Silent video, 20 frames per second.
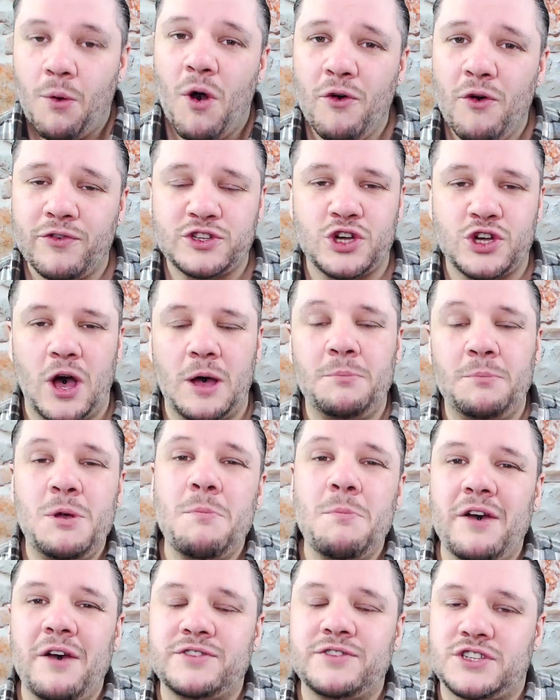Now, over time, you
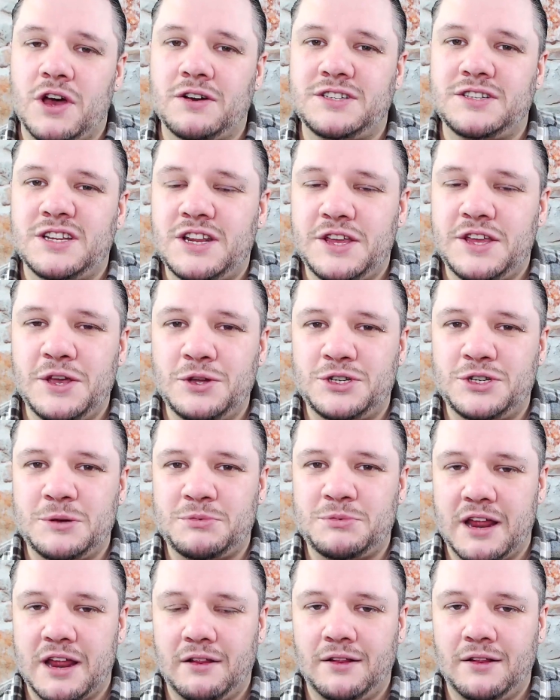may have started a
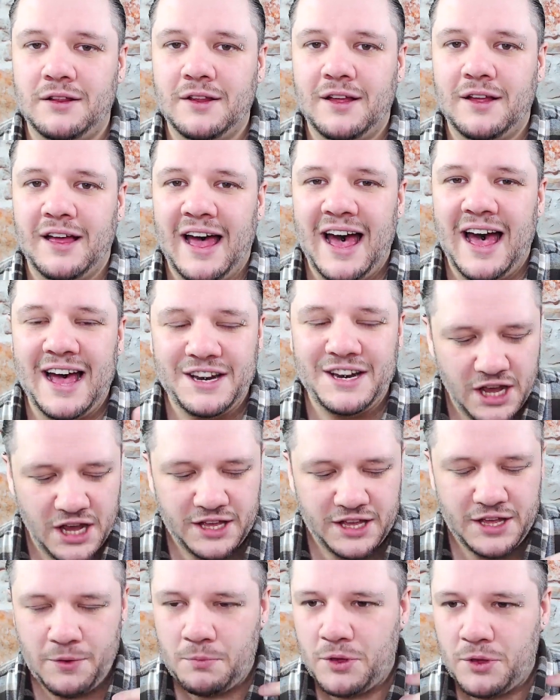YouTube channel, and you,
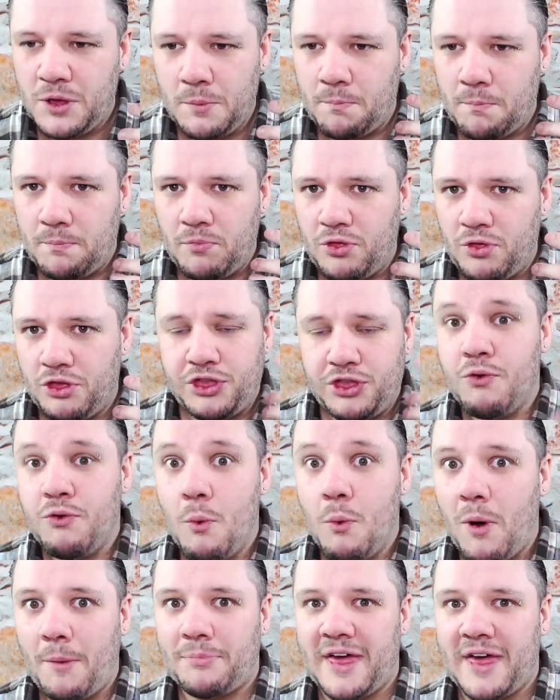you, you
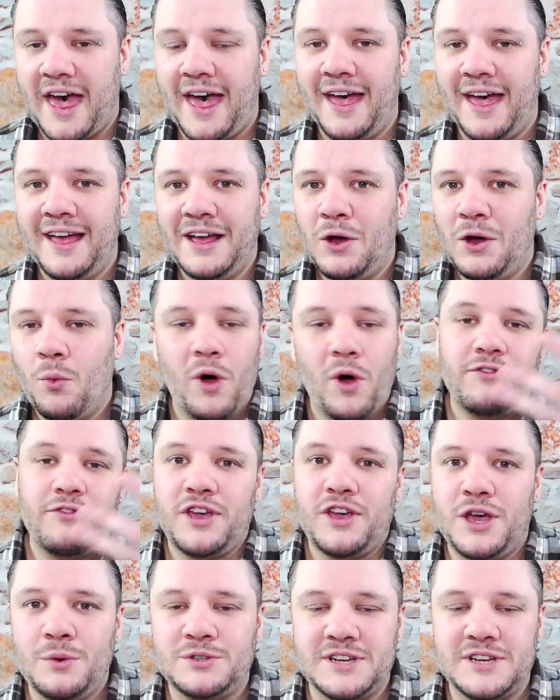threw up there whatever
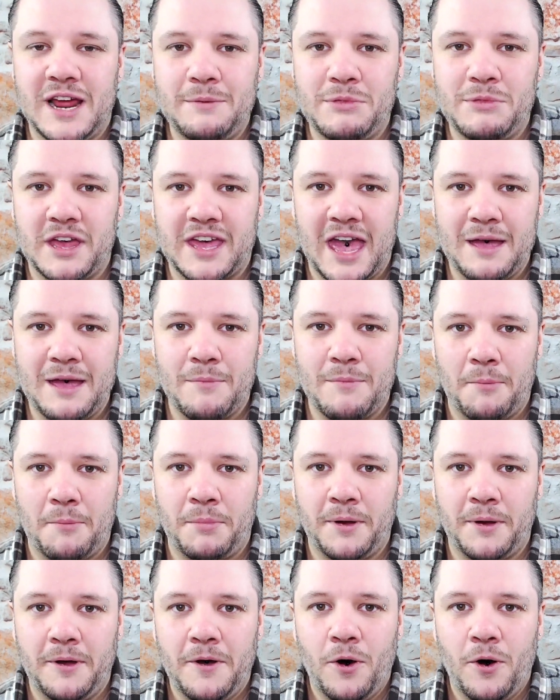username that came
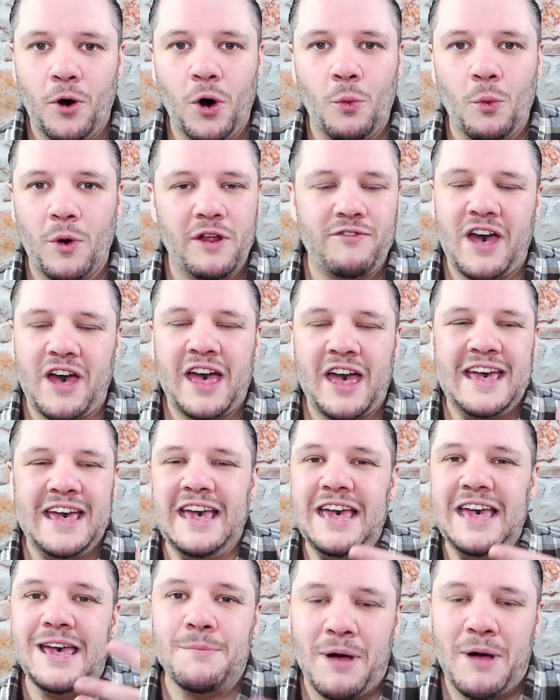up or whatever
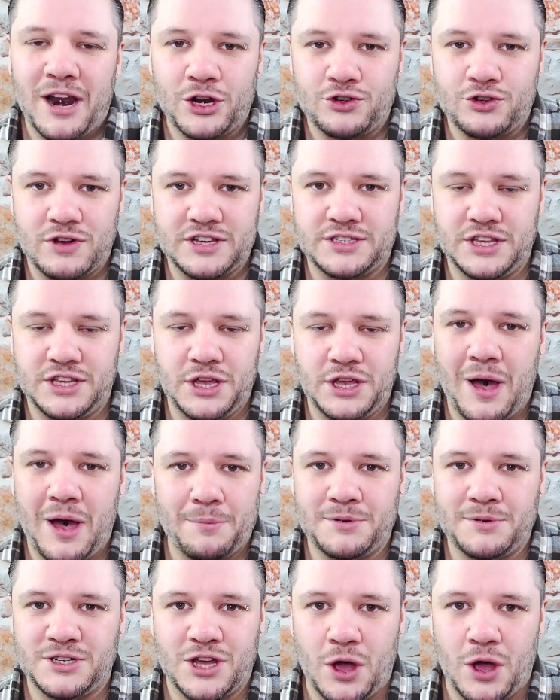email address that you
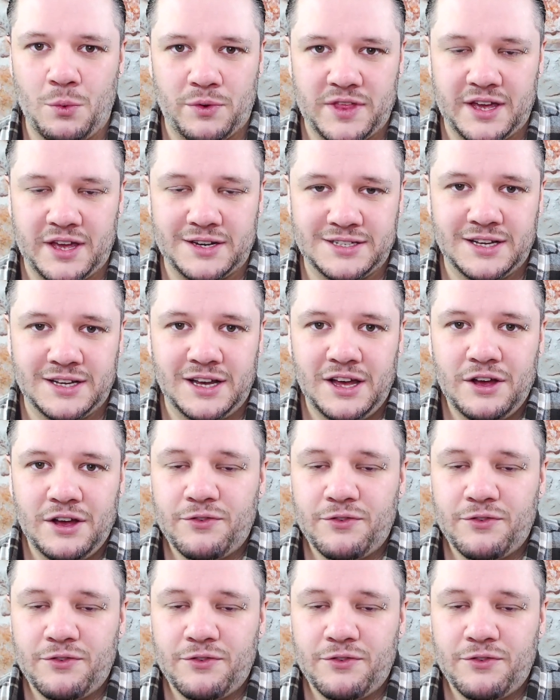happen to go with it.